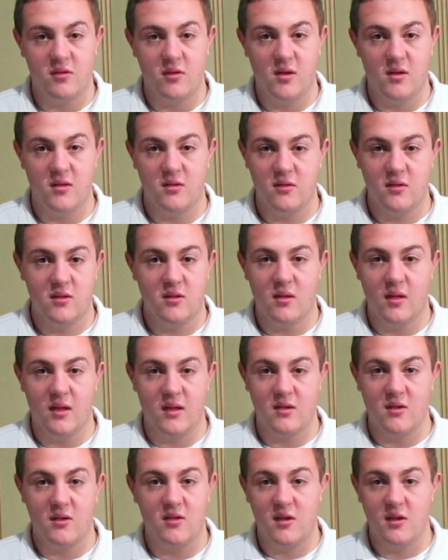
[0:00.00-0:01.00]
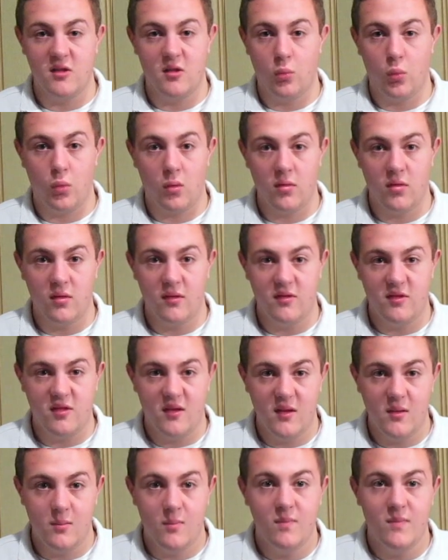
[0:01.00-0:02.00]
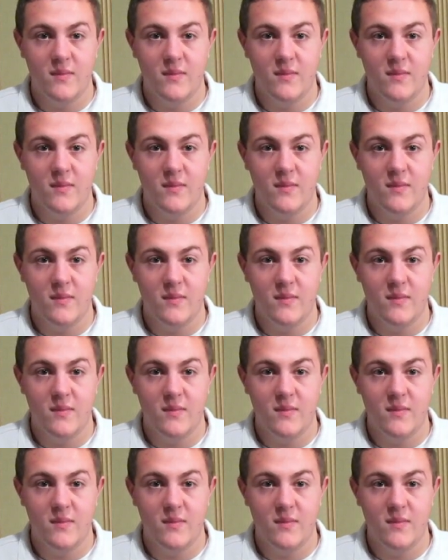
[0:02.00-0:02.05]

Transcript: Is it worthless then?